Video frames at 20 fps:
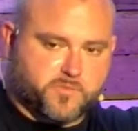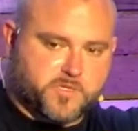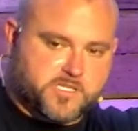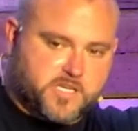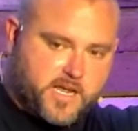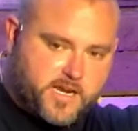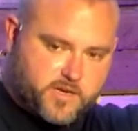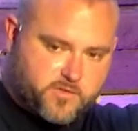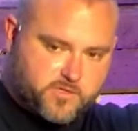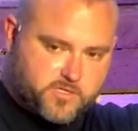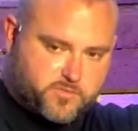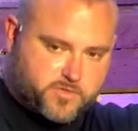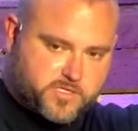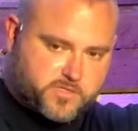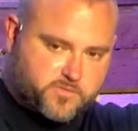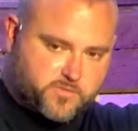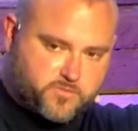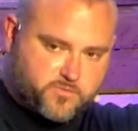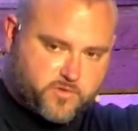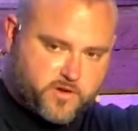So, Miss Heidi, would you
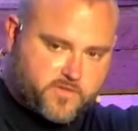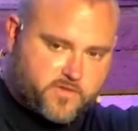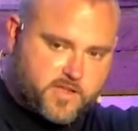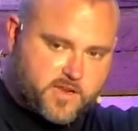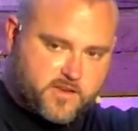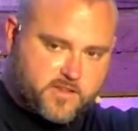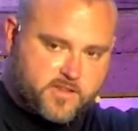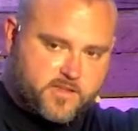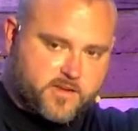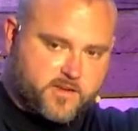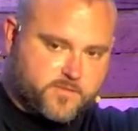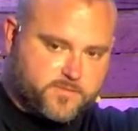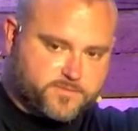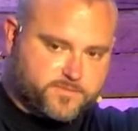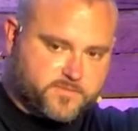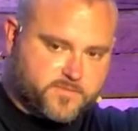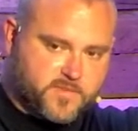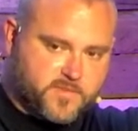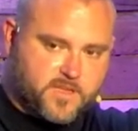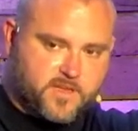please wave your hand in the air?
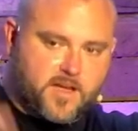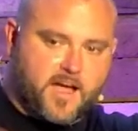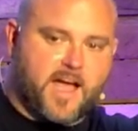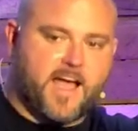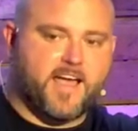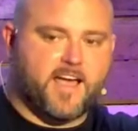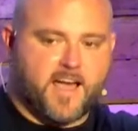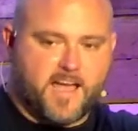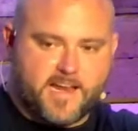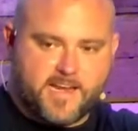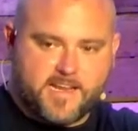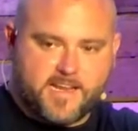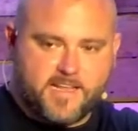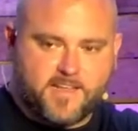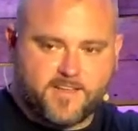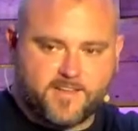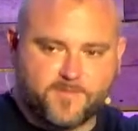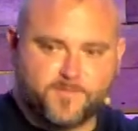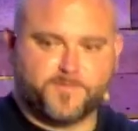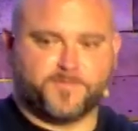Hi,
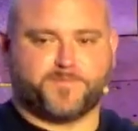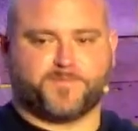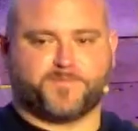Heidi.